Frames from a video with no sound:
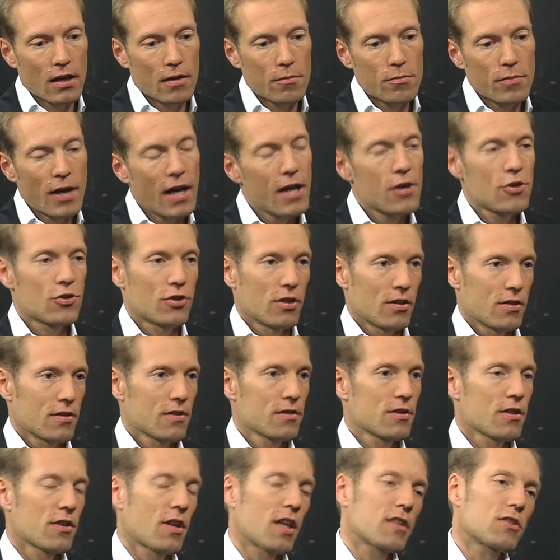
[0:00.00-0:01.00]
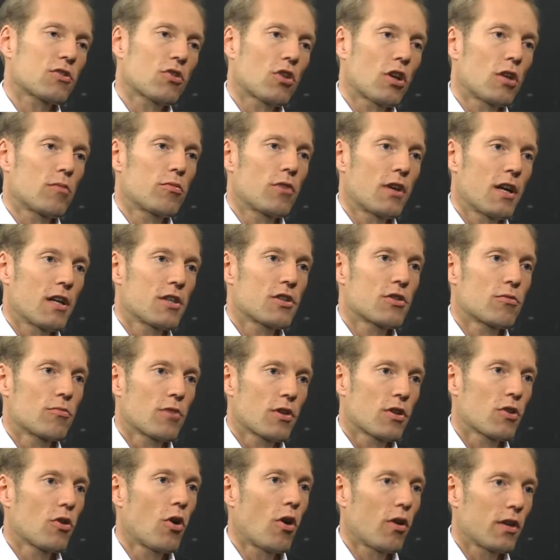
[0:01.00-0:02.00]
patients, and that's a collaboration
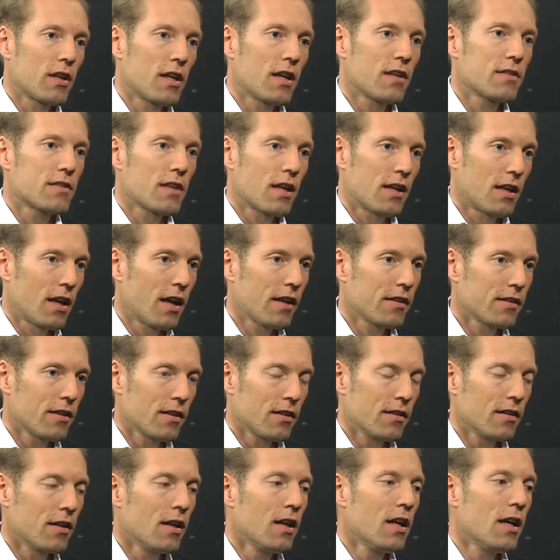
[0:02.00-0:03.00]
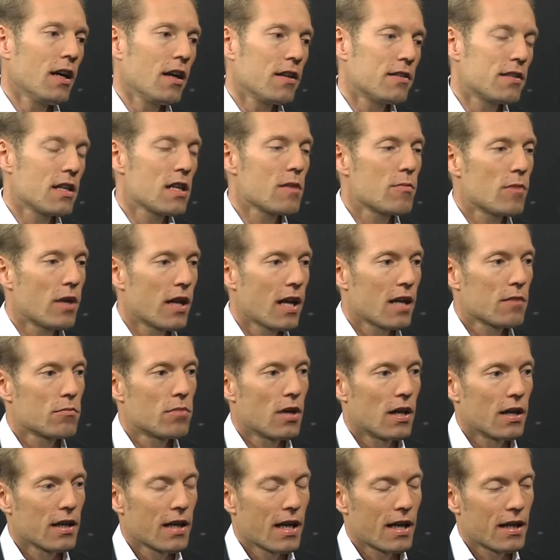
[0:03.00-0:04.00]
with colleagues in London, a team led
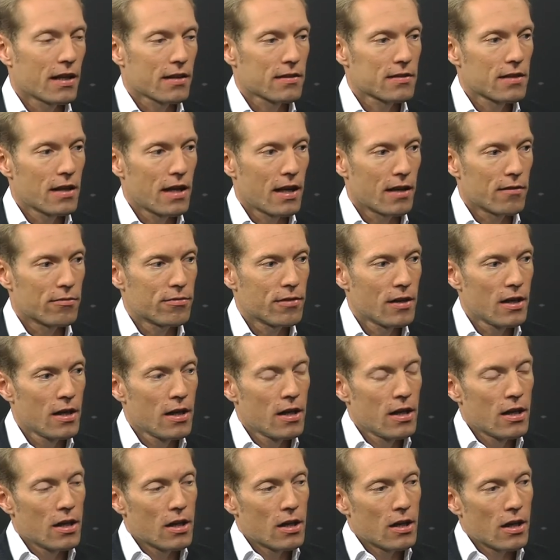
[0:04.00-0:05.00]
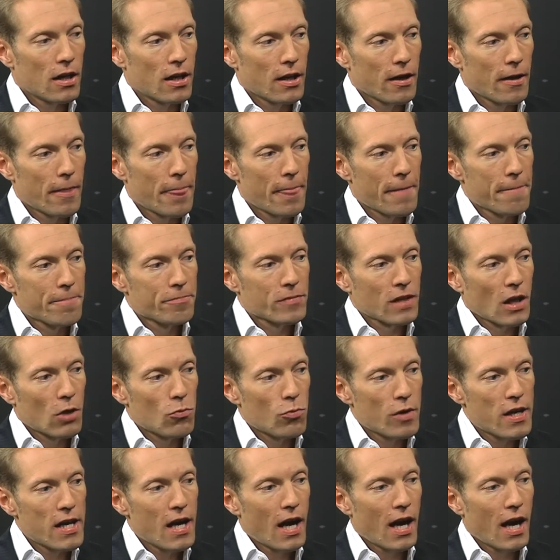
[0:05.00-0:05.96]
by Alex Leff. We